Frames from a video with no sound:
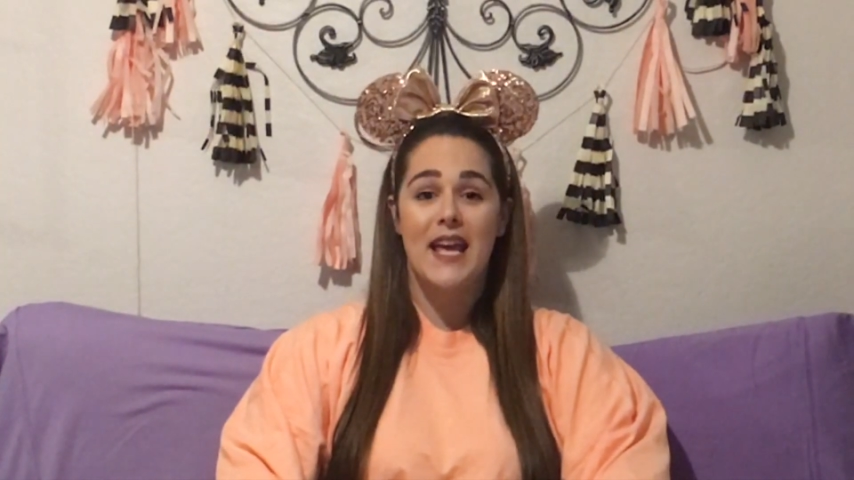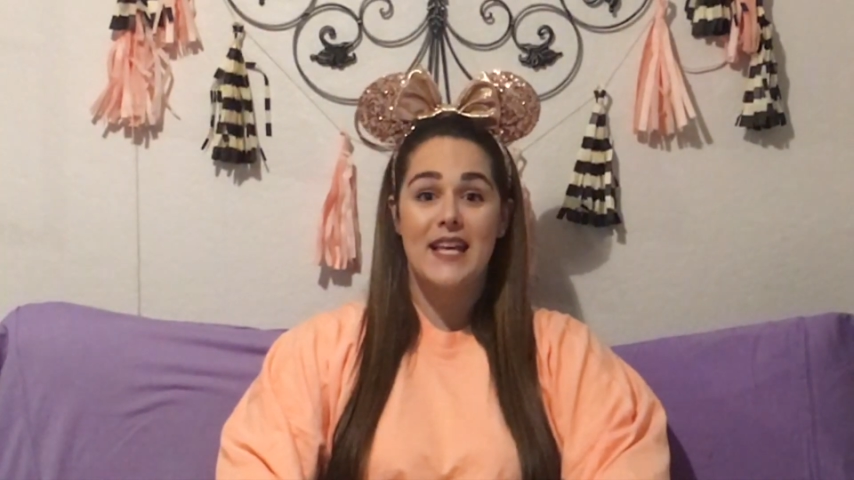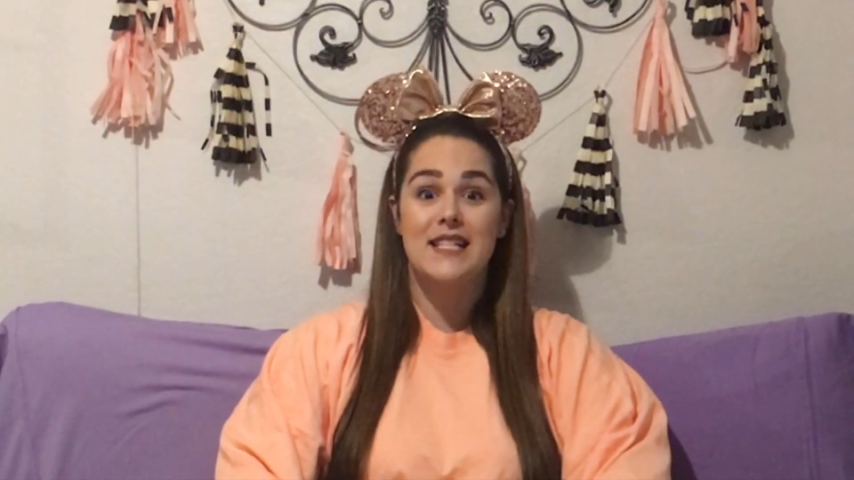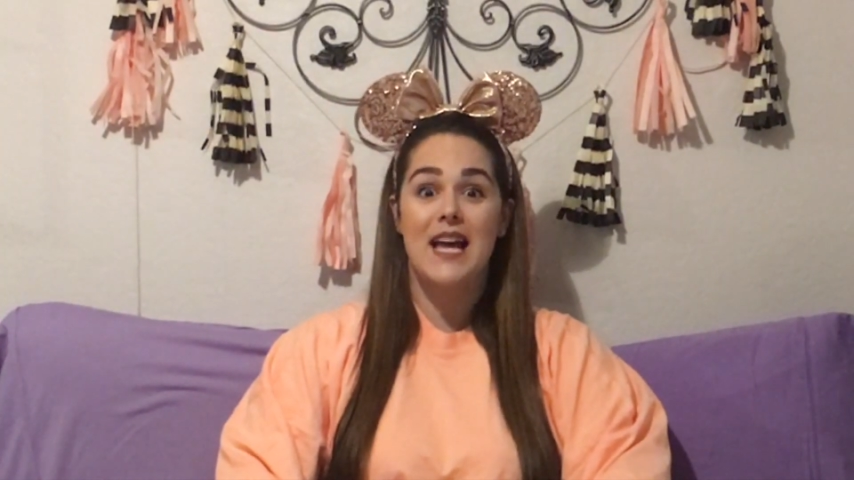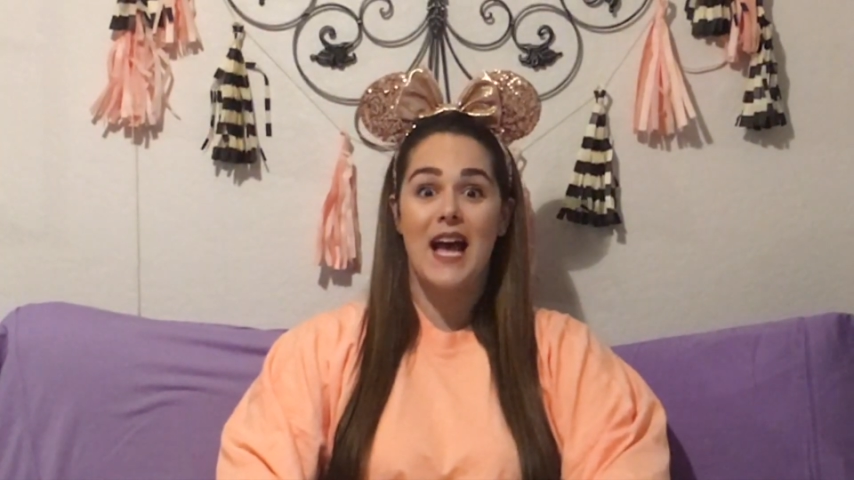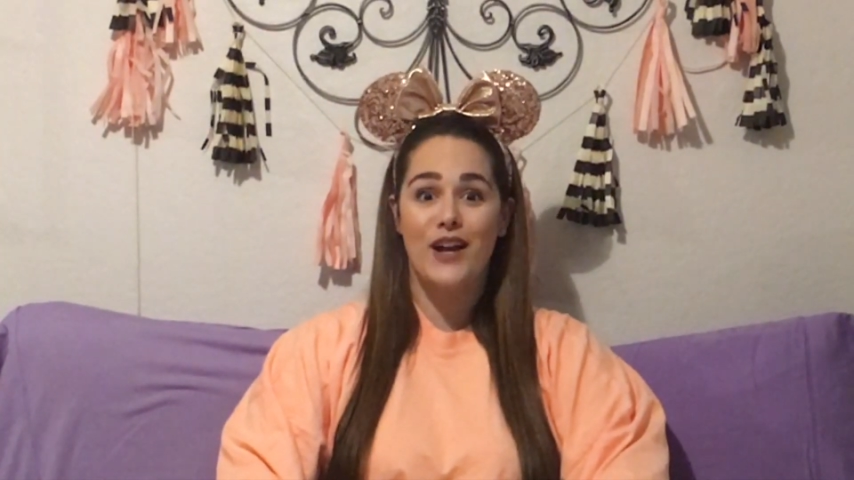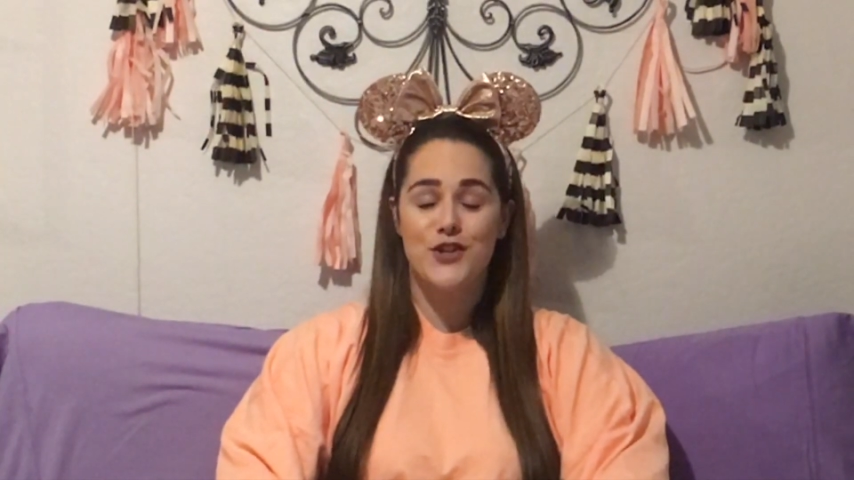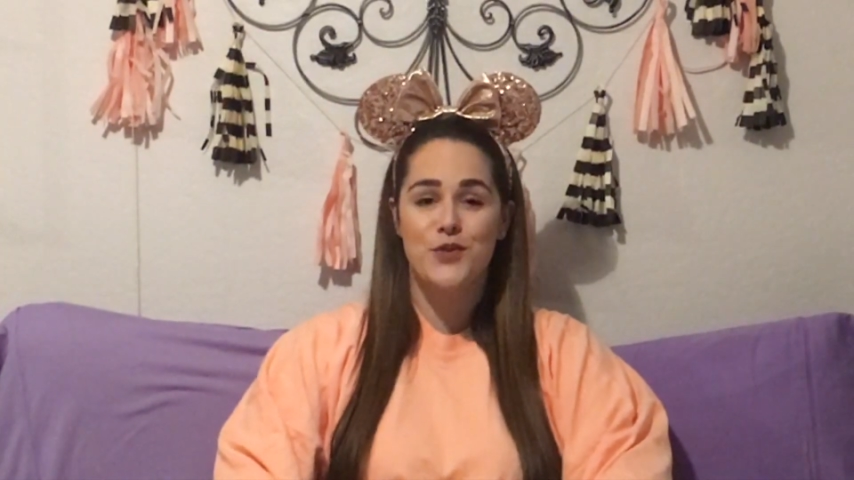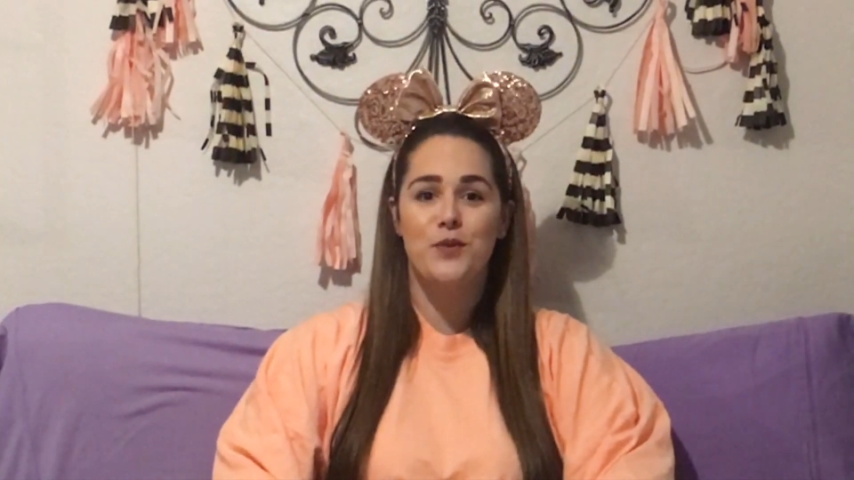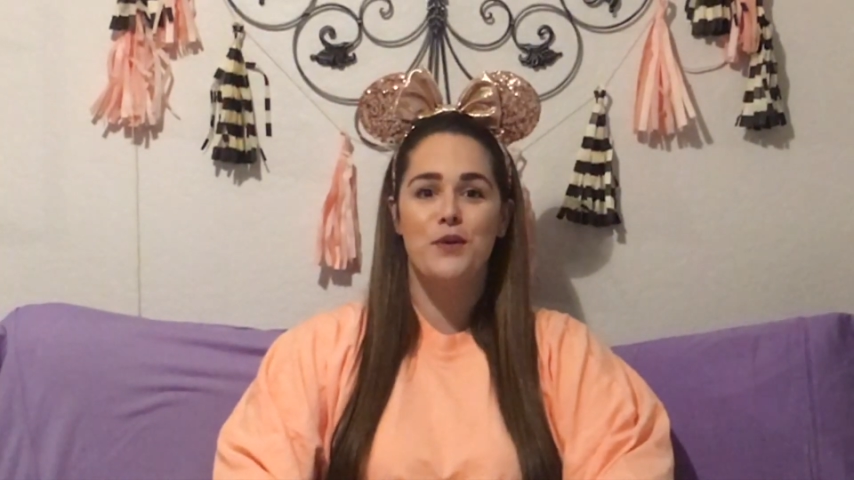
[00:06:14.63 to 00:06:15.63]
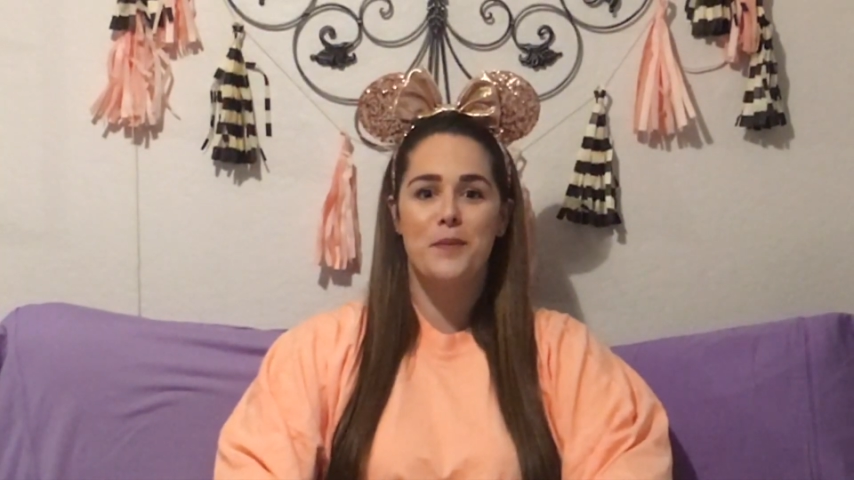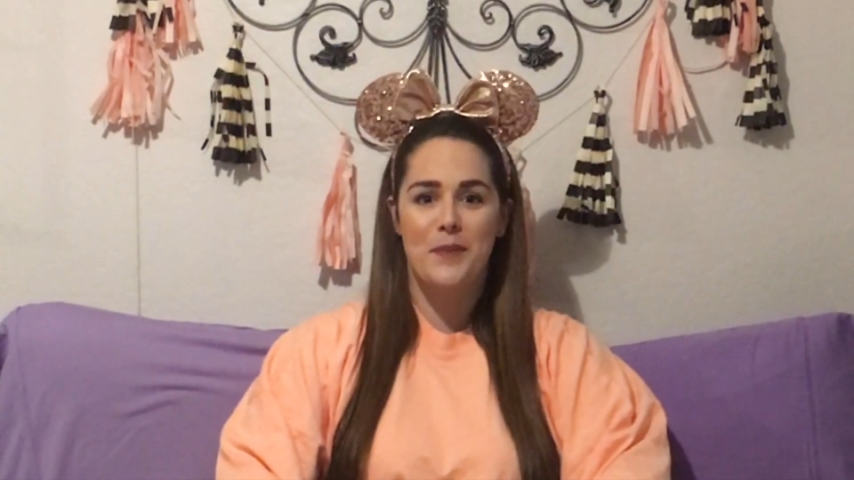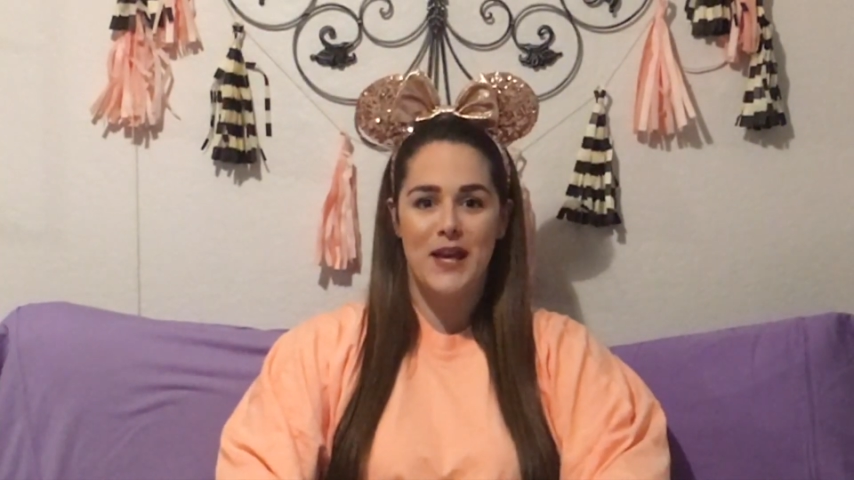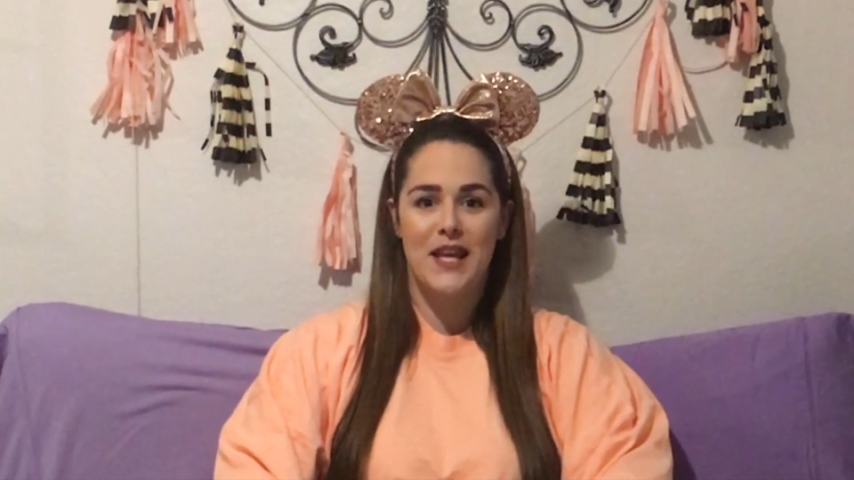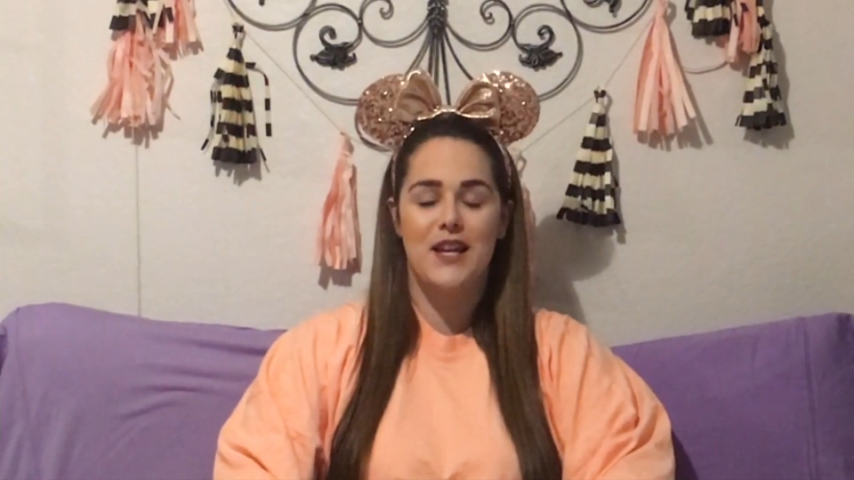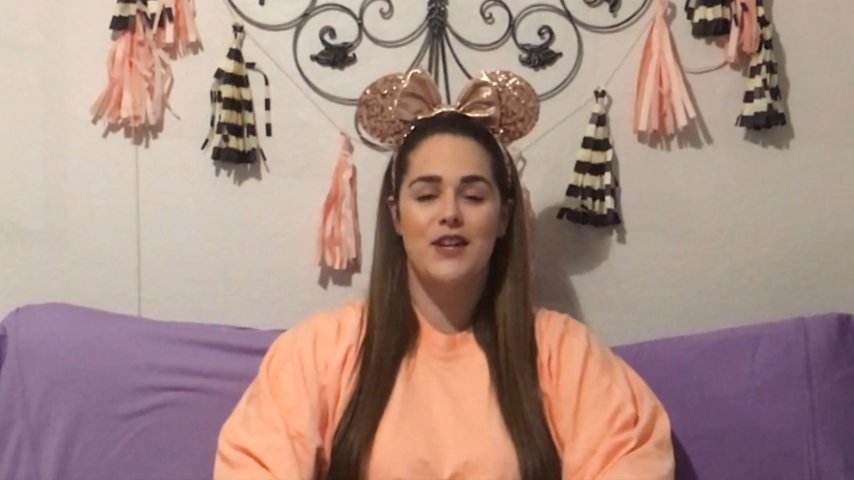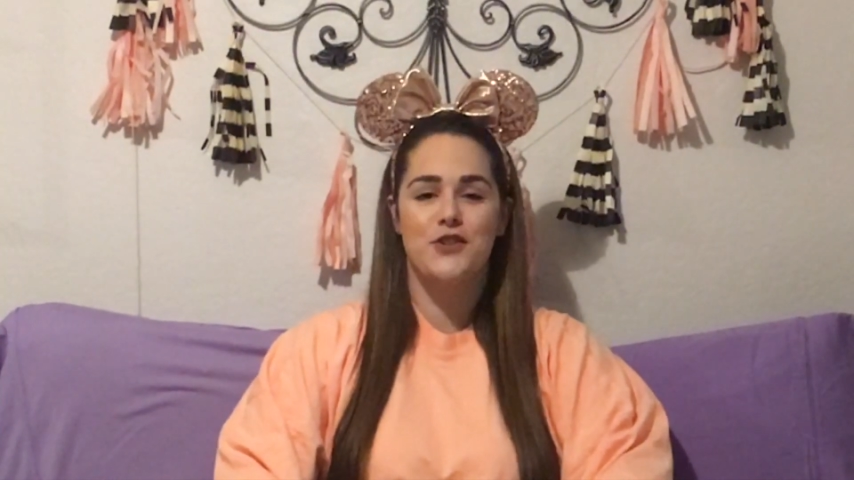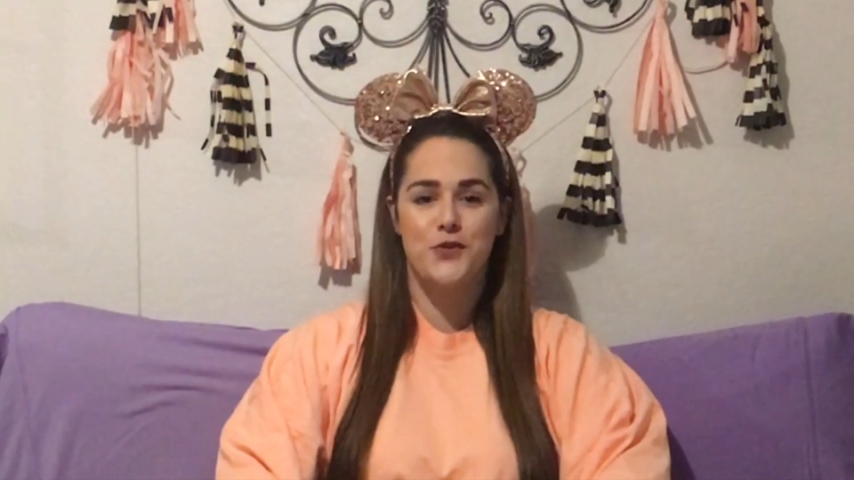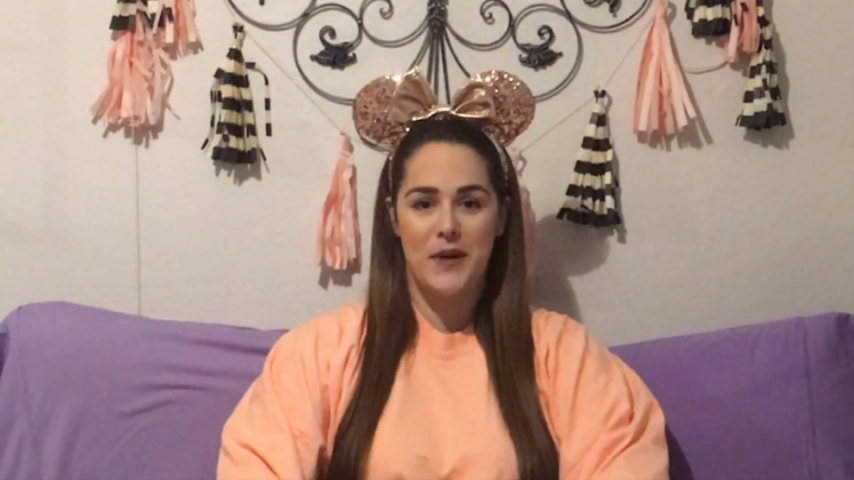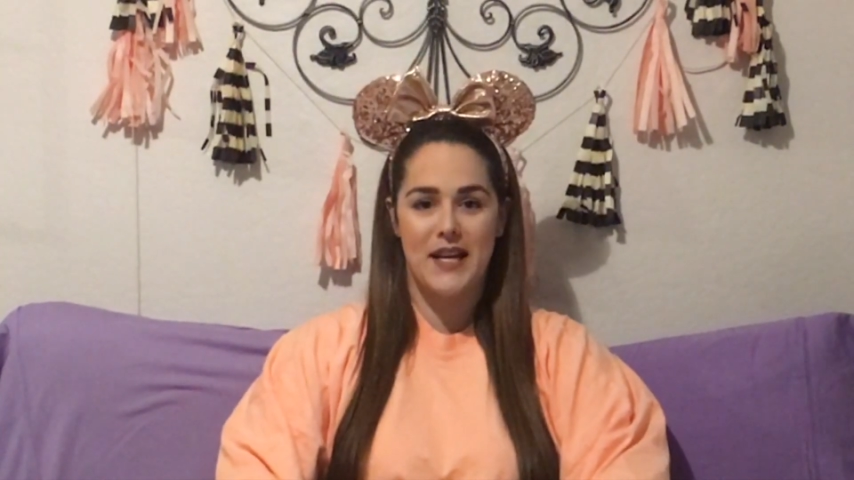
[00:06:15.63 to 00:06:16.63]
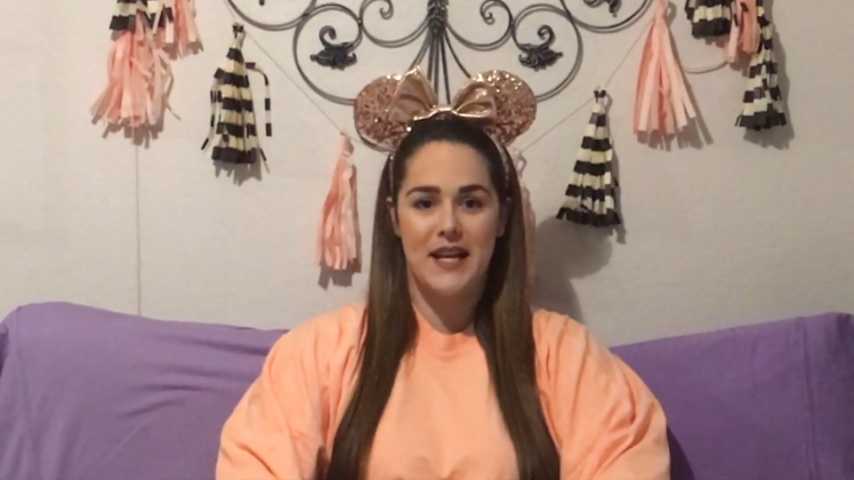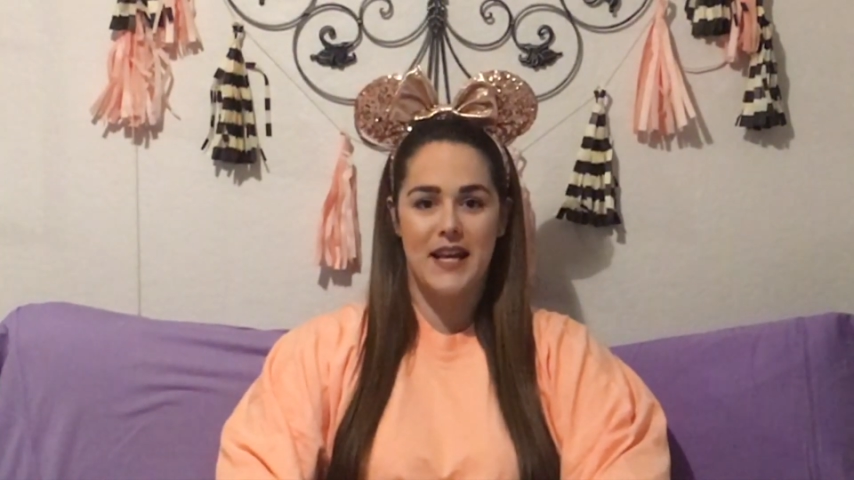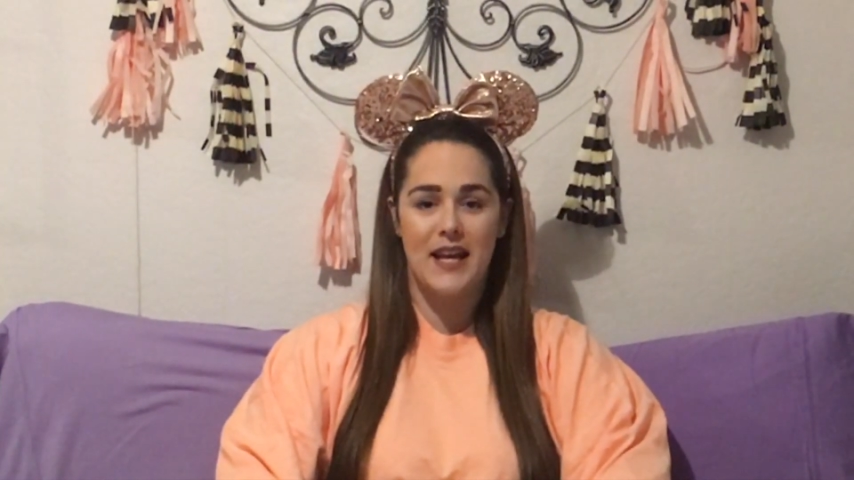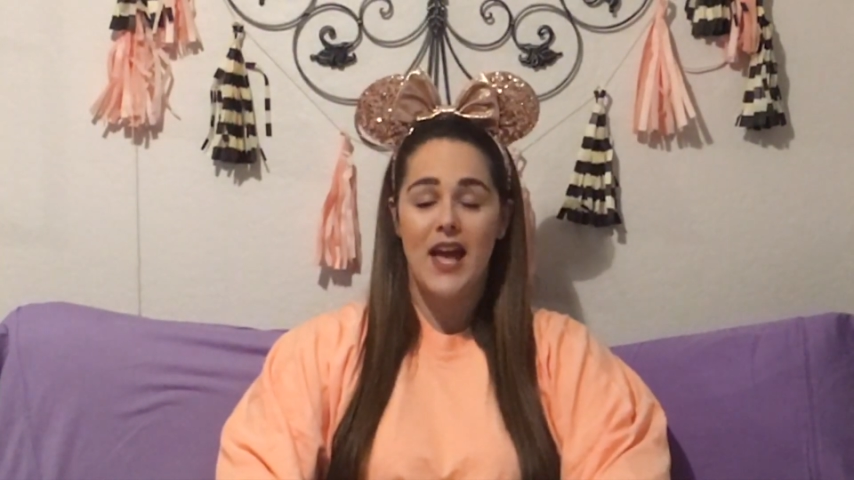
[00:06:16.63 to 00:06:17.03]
is actual pin trading.